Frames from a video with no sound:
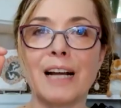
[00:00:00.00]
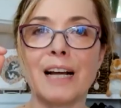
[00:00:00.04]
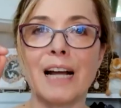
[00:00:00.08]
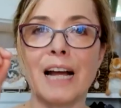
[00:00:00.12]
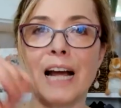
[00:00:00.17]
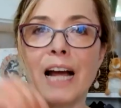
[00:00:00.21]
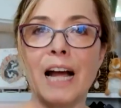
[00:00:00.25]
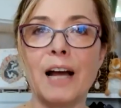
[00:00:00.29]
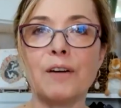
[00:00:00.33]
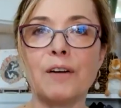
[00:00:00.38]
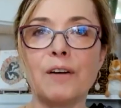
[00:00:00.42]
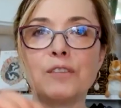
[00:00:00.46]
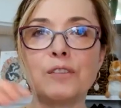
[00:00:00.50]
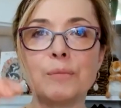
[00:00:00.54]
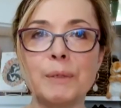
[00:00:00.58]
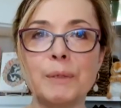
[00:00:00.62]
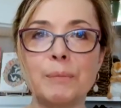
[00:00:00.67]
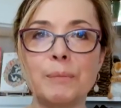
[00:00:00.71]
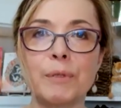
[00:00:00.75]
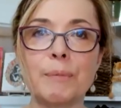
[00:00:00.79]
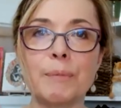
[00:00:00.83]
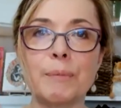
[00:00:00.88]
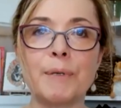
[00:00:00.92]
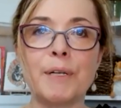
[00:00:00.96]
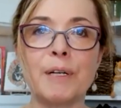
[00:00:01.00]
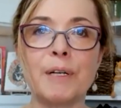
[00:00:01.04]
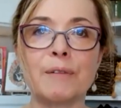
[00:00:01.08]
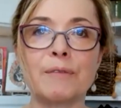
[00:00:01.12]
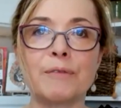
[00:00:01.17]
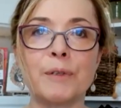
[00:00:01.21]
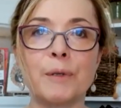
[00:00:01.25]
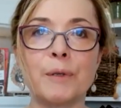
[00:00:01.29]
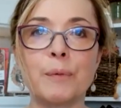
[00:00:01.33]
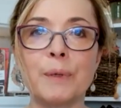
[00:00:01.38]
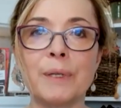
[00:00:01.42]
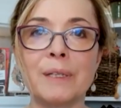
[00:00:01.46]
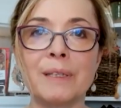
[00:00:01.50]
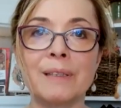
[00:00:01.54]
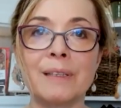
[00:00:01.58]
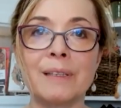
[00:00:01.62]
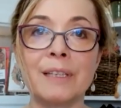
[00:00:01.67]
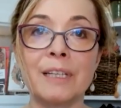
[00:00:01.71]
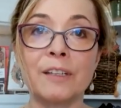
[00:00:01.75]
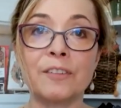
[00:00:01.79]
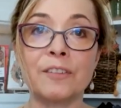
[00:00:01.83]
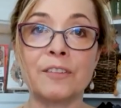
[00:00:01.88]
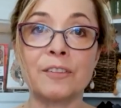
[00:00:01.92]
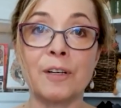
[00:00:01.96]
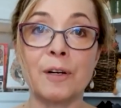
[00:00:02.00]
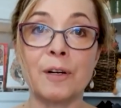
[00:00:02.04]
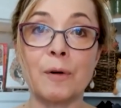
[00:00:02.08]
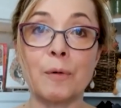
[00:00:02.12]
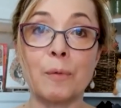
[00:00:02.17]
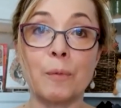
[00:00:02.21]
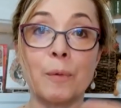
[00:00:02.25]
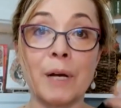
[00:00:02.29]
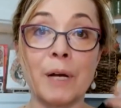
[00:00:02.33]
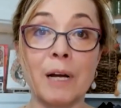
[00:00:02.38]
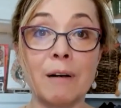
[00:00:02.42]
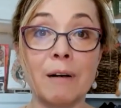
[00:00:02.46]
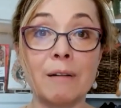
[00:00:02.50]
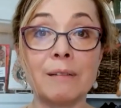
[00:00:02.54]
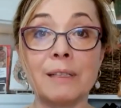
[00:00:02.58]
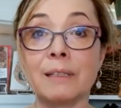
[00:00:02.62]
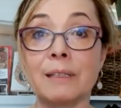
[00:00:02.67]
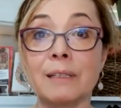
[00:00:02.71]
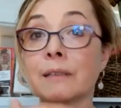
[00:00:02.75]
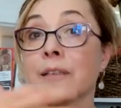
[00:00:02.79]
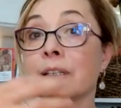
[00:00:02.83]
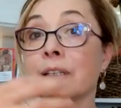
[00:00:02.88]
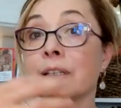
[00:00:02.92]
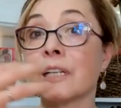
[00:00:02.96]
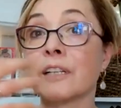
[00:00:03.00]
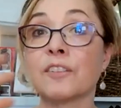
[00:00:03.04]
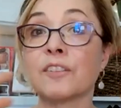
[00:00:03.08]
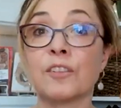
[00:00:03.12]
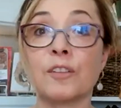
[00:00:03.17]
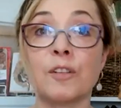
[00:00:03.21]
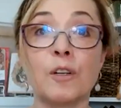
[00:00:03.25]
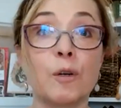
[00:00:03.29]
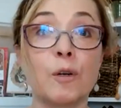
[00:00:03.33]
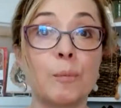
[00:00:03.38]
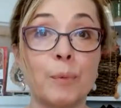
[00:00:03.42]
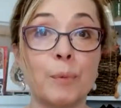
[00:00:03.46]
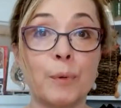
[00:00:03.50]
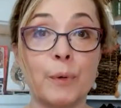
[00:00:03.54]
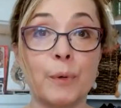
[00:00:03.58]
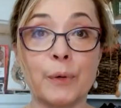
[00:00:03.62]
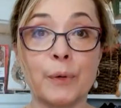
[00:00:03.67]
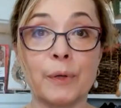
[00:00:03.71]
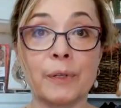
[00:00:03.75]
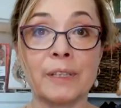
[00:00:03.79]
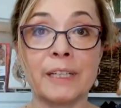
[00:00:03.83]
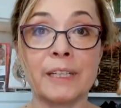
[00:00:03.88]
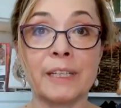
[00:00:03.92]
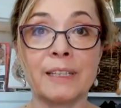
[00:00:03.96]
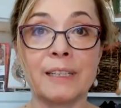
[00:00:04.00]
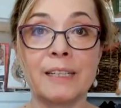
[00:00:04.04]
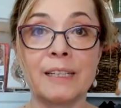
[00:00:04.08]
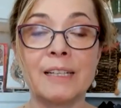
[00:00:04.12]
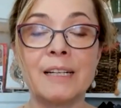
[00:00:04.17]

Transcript: how to be prepared for when things go well and things go poorly.